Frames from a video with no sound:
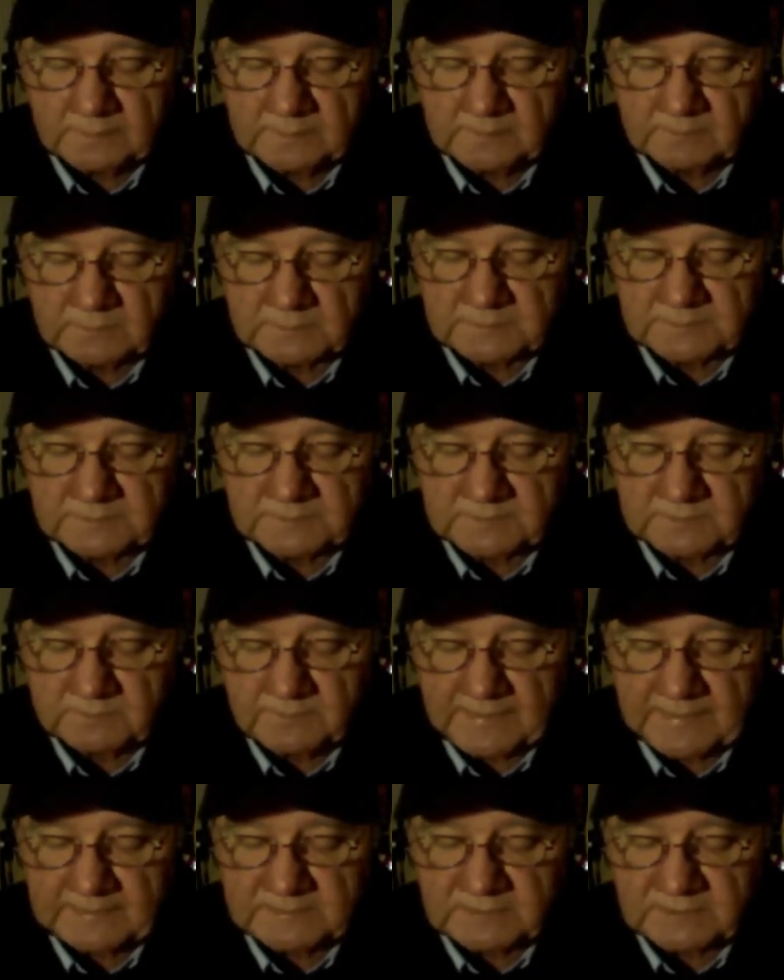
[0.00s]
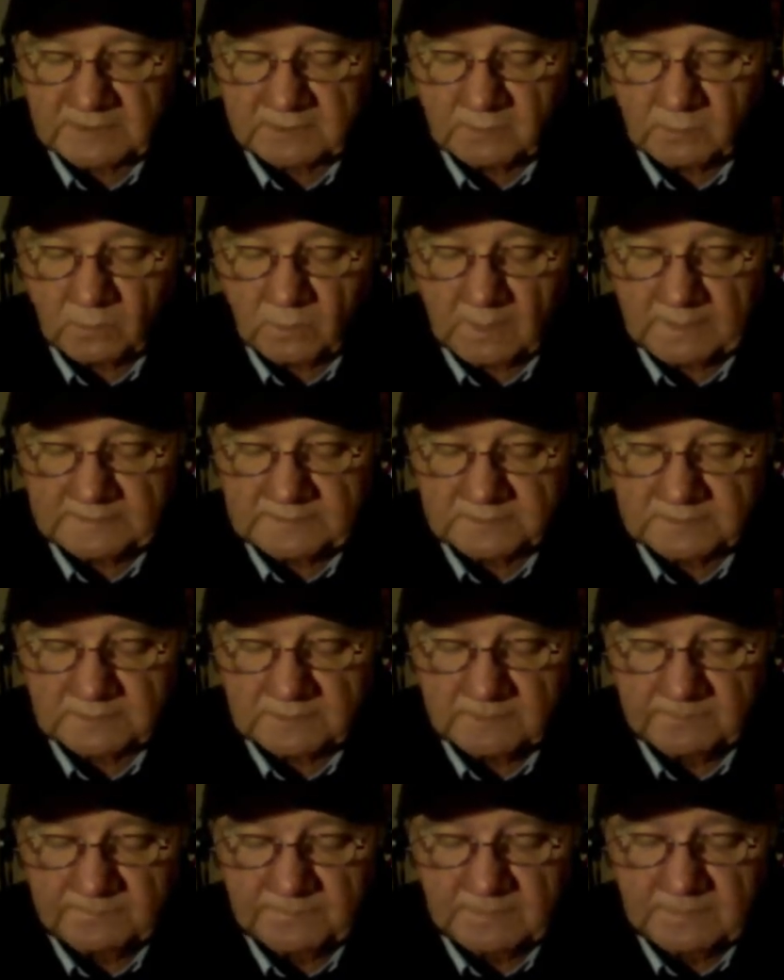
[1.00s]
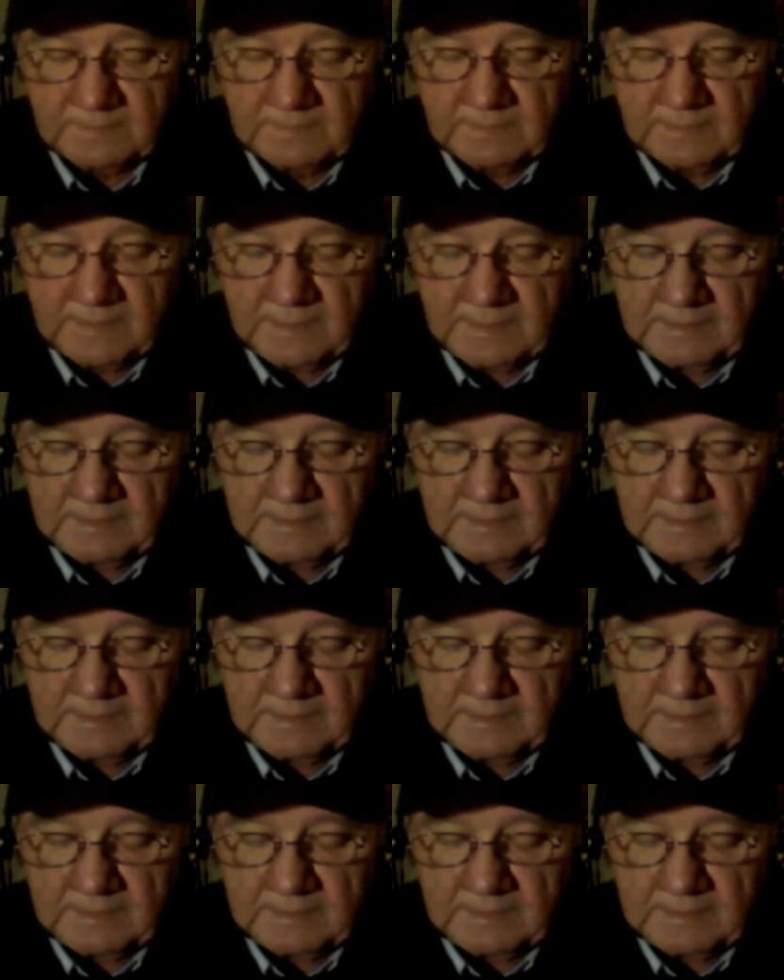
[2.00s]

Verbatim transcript: and number six, Magic Kwanzaa,